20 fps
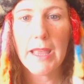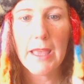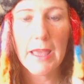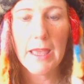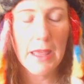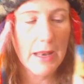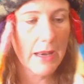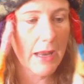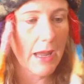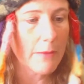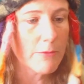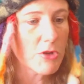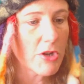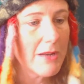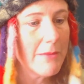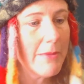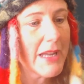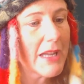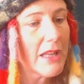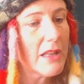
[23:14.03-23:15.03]
And I'm
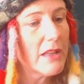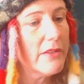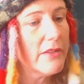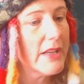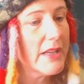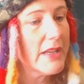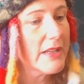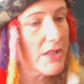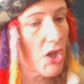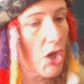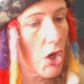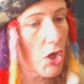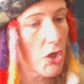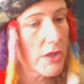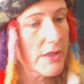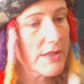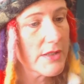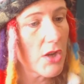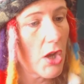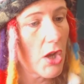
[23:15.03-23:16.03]
trying to make a living as an
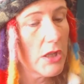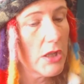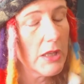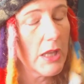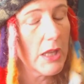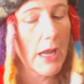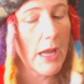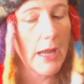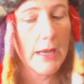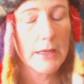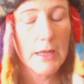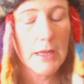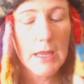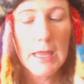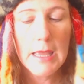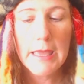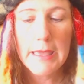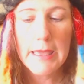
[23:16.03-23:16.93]
artist online.